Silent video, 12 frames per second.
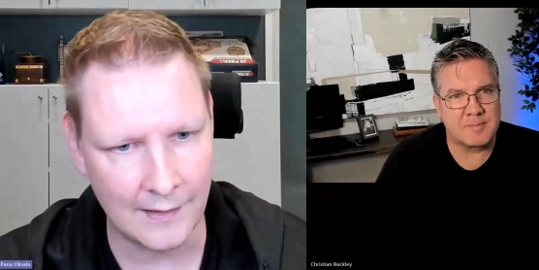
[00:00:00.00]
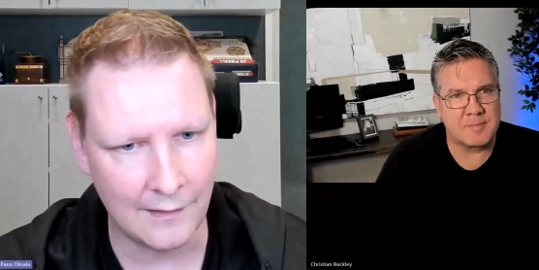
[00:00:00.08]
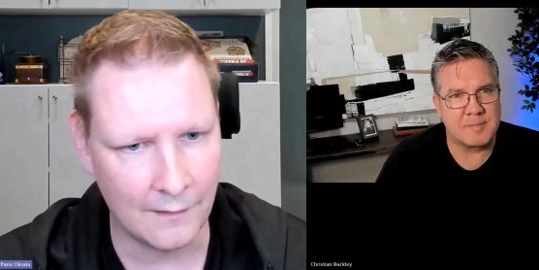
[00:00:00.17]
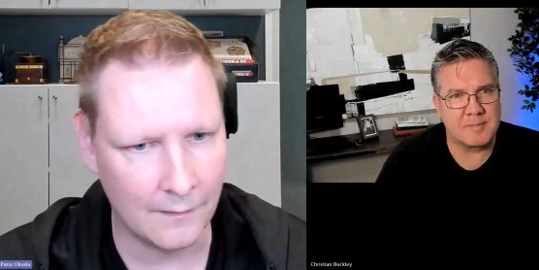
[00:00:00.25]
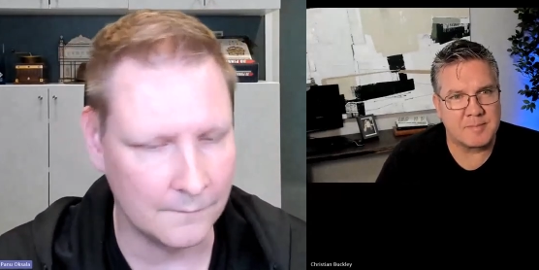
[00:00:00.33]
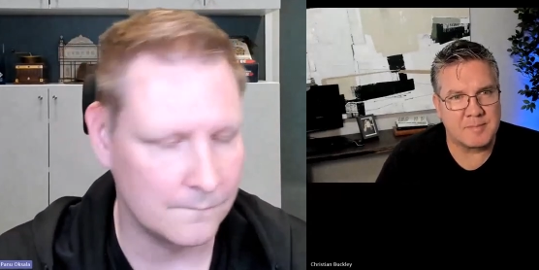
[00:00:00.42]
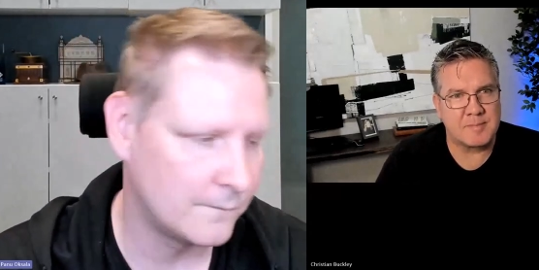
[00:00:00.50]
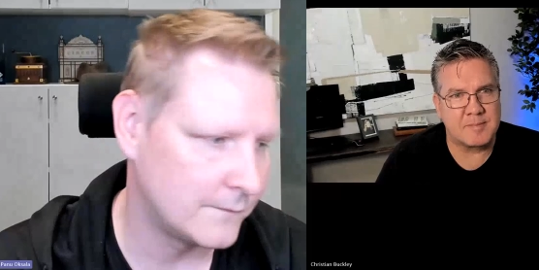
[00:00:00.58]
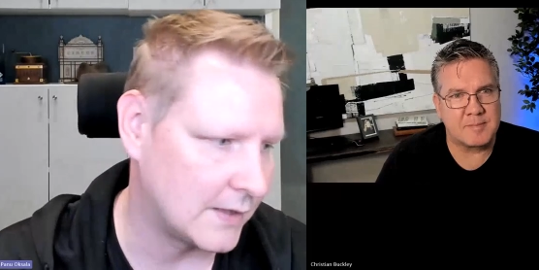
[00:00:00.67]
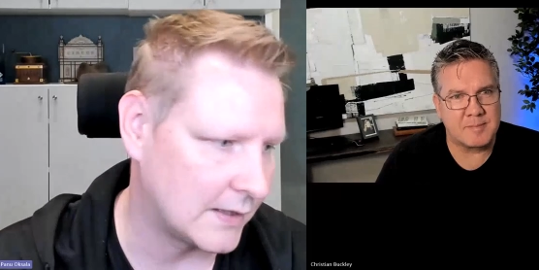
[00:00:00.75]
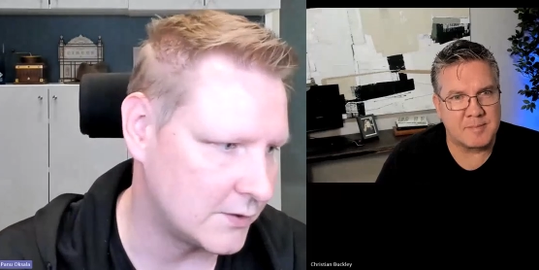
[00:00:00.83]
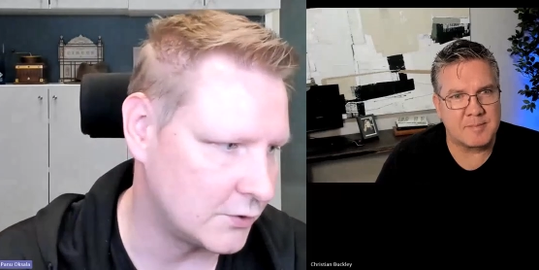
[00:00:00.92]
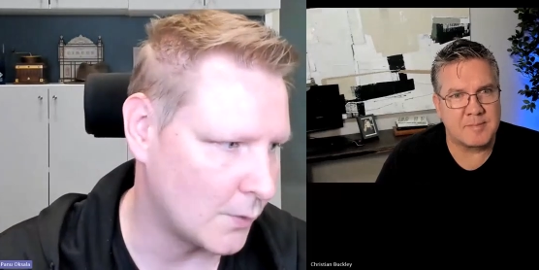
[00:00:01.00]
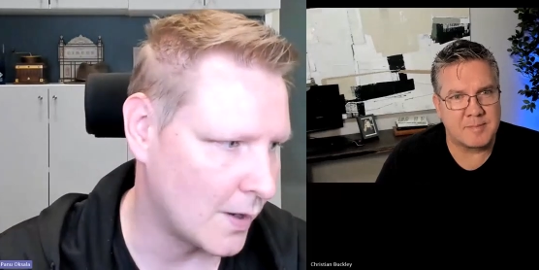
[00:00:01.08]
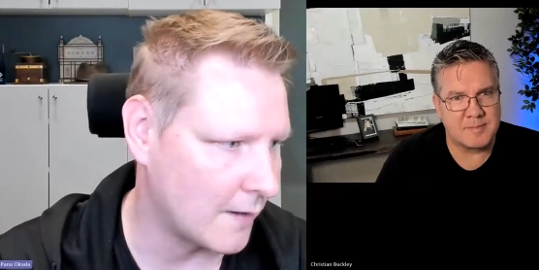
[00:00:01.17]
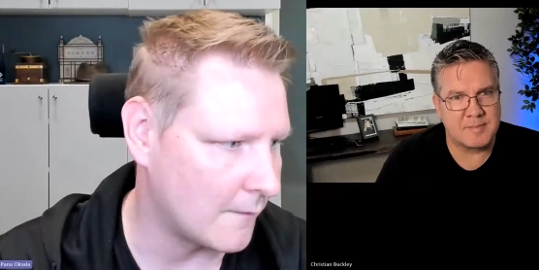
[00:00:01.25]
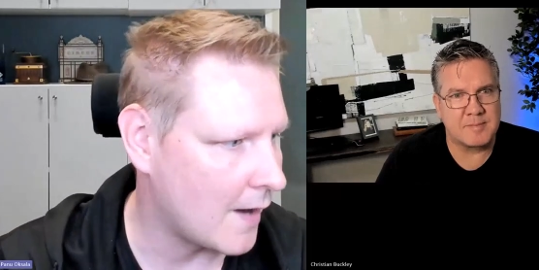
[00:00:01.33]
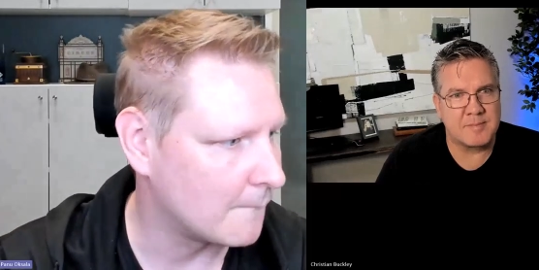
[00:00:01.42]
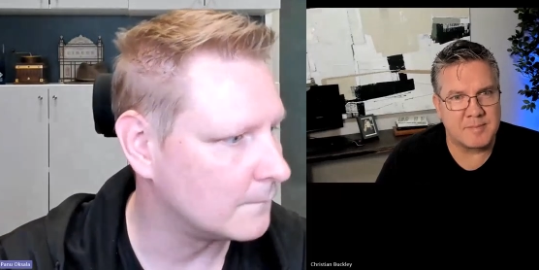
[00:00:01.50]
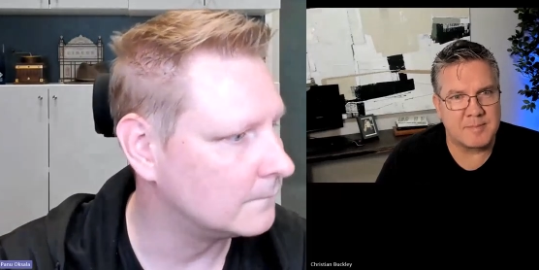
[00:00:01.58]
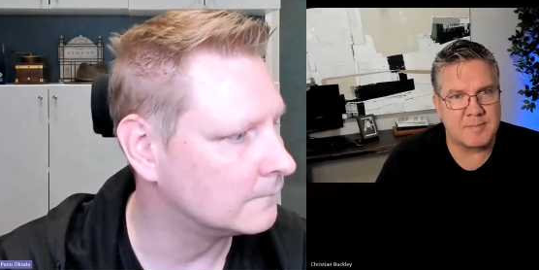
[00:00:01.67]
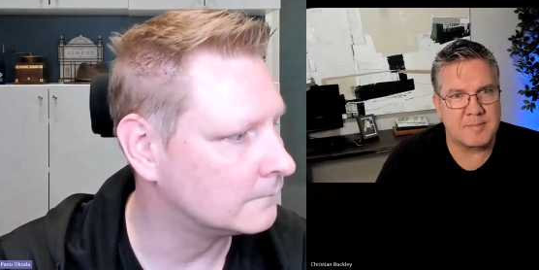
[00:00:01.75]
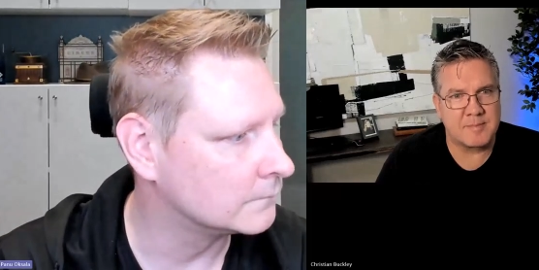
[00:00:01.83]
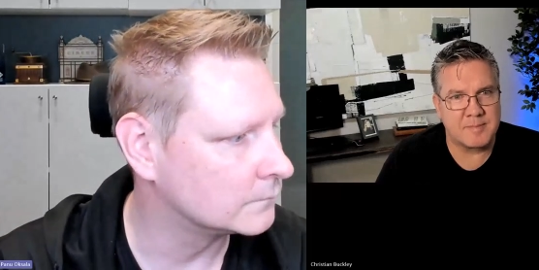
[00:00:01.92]
Speaker 1: tell that you are
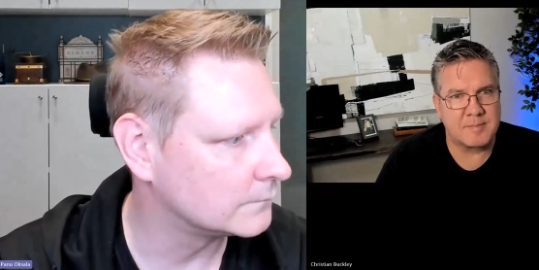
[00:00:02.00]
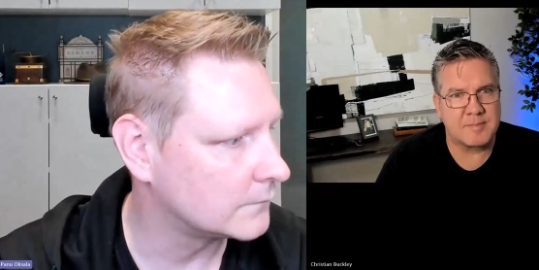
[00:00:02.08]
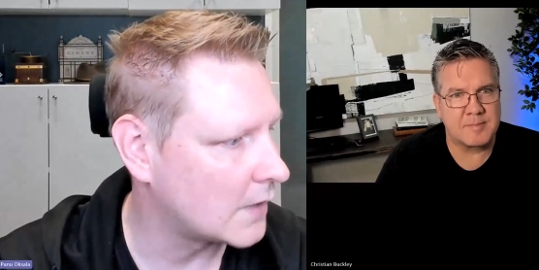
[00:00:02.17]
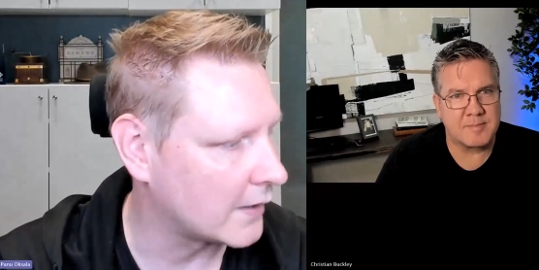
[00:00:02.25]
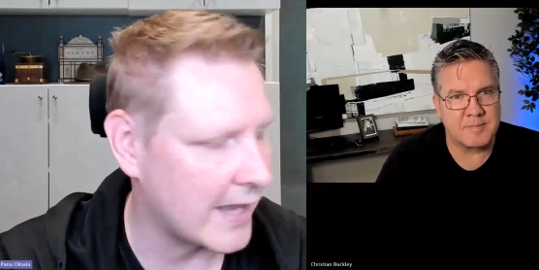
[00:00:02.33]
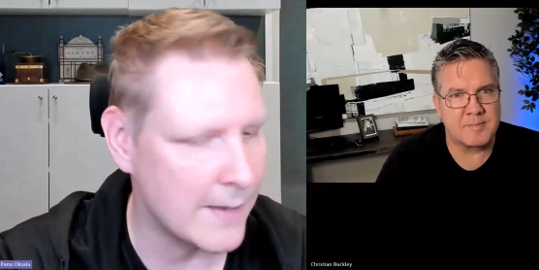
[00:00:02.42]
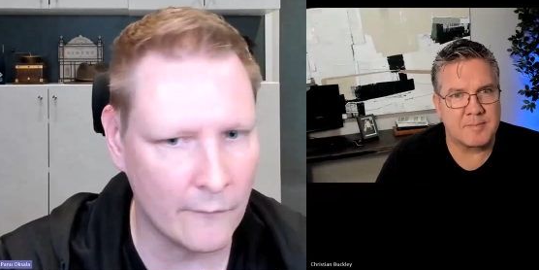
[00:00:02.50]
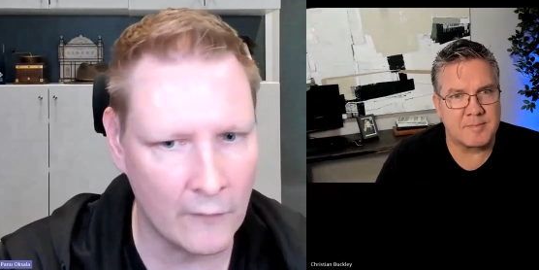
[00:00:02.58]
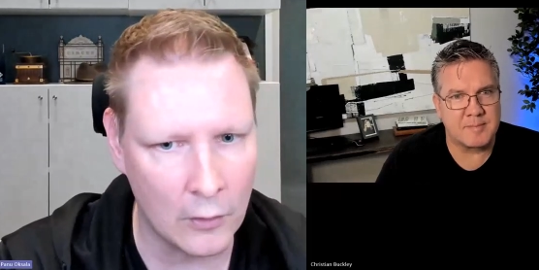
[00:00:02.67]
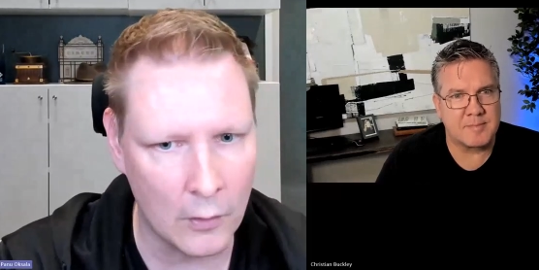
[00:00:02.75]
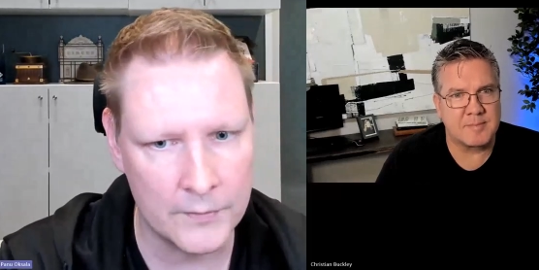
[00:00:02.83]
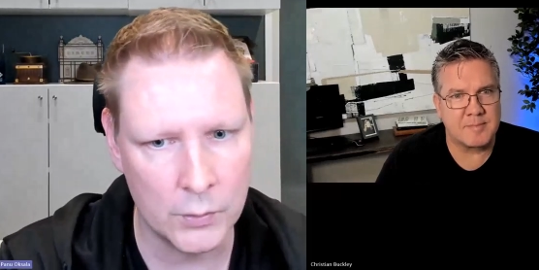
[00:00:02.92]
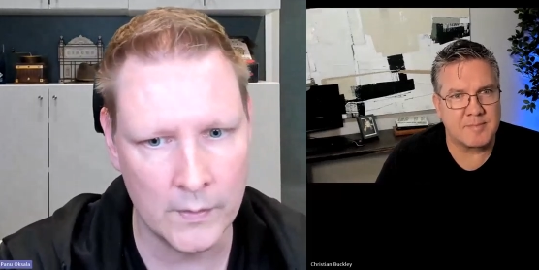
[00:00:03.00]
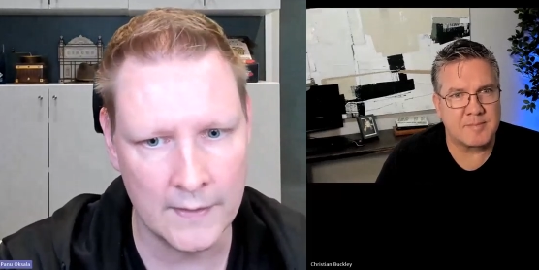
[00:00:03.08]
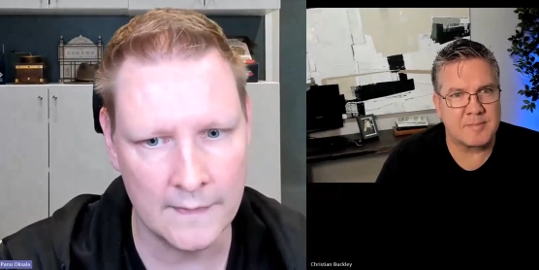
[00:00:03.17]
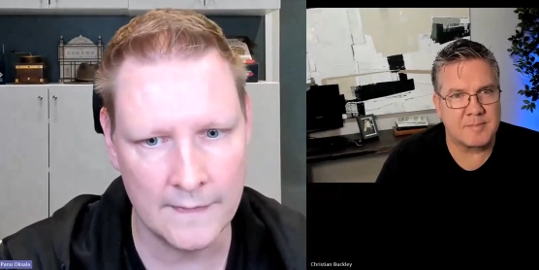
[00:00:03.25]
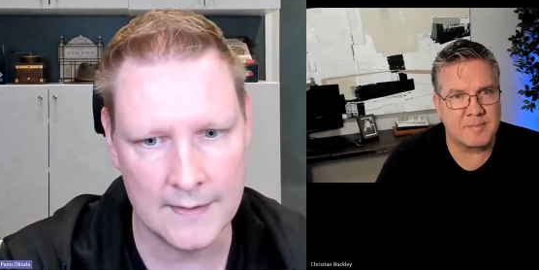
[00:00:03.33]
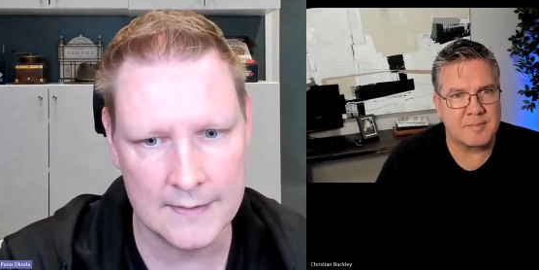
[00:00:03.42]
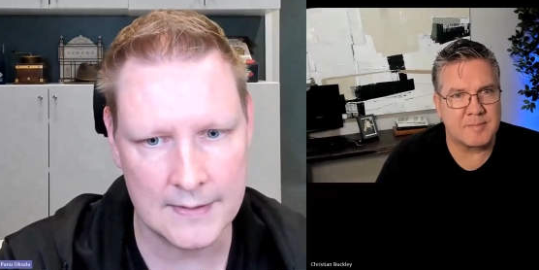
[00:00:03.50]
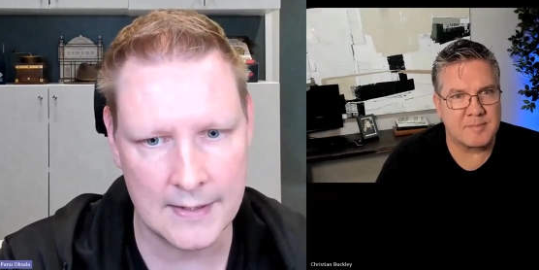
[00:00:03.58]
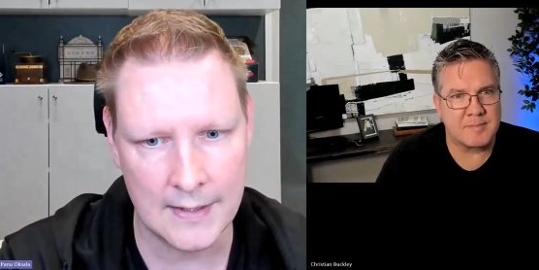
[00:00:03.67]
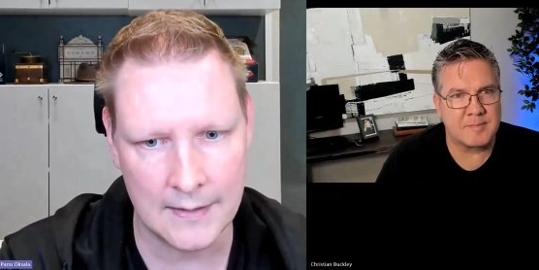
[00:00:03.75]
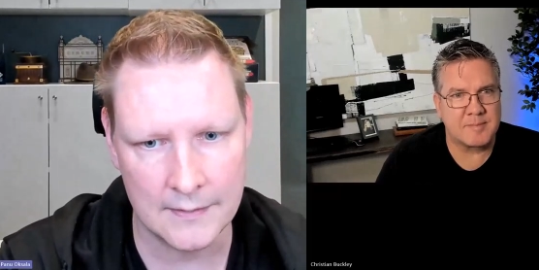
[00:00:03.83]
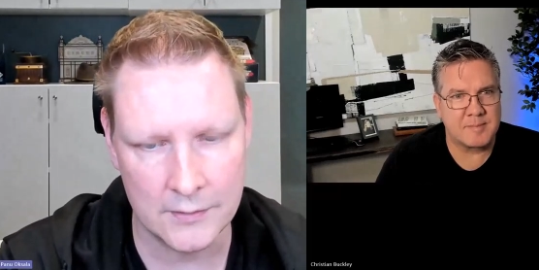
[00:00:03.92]
um, capable of doing this
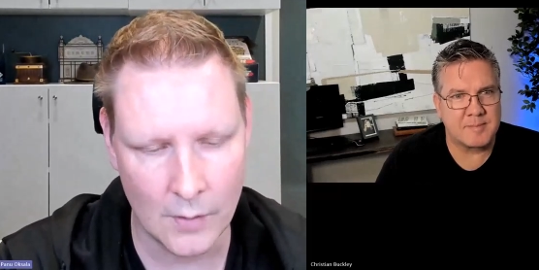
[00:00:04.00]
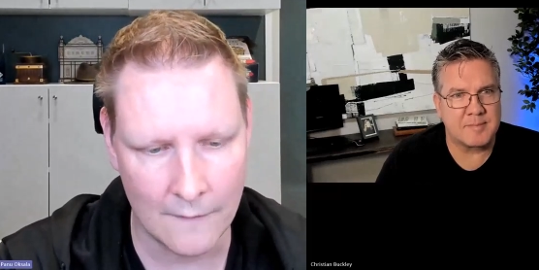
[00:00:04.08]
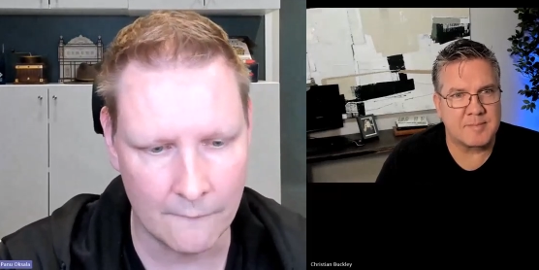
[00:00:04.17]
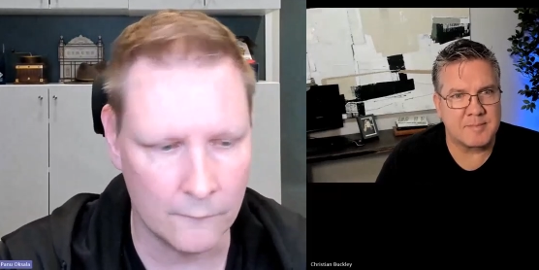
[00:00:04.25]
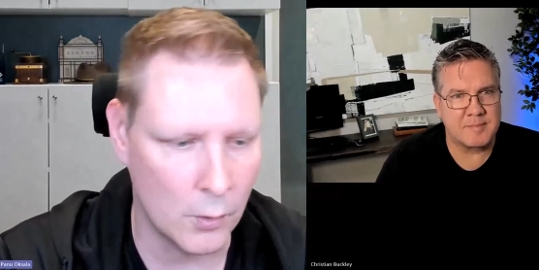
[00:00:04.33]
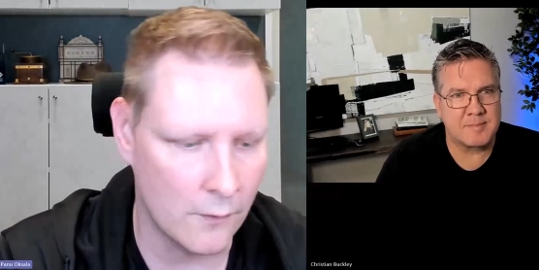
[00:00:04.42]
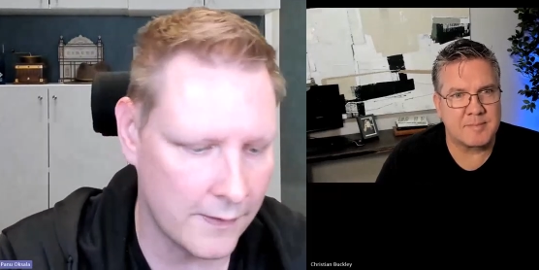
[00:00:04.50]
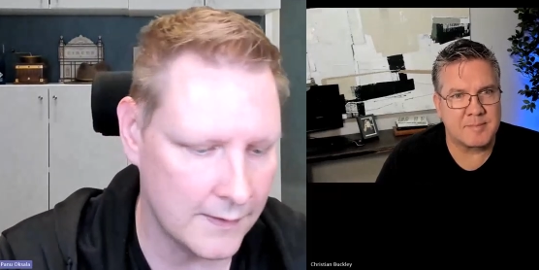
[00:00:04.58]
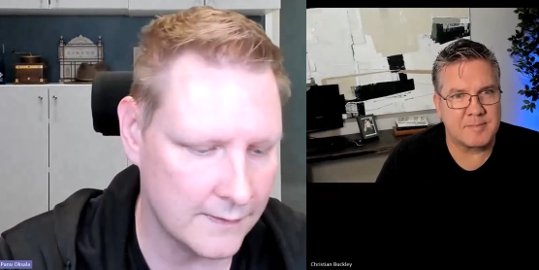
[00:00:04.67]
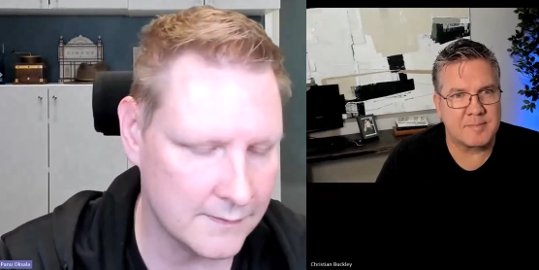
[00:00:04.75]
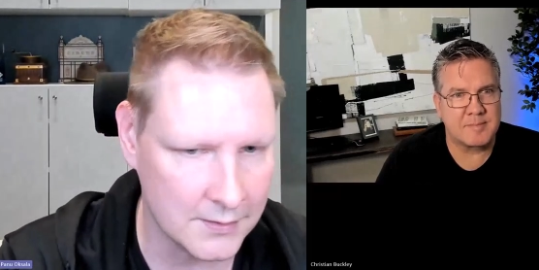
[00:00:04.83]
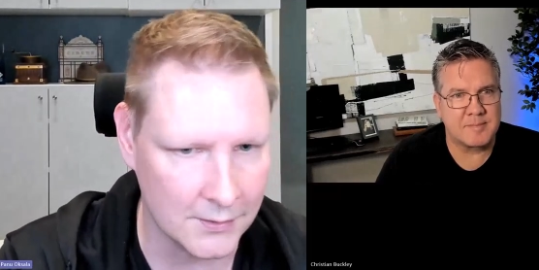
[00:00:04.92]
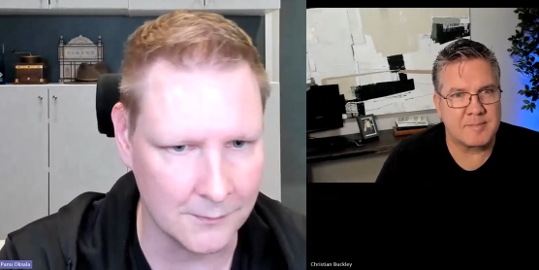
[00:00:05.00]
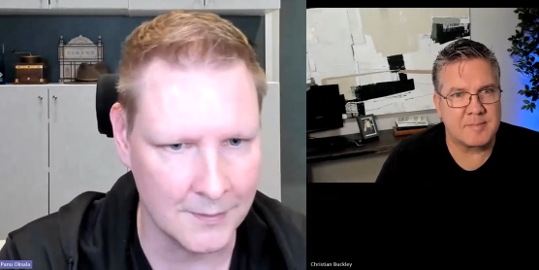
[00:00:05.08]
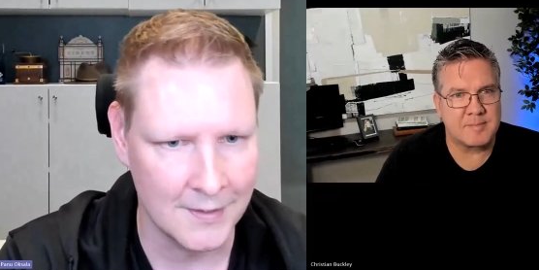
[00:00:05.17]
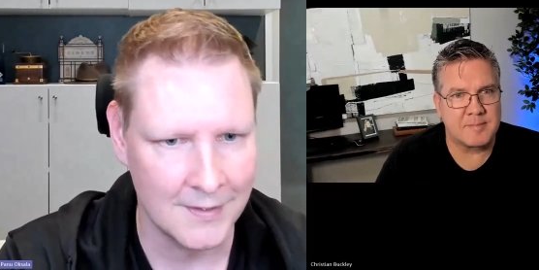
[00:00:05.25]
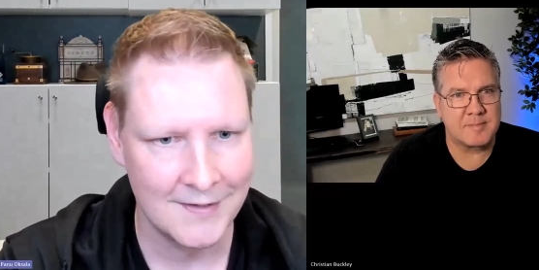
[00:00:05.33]
and you are worth it. So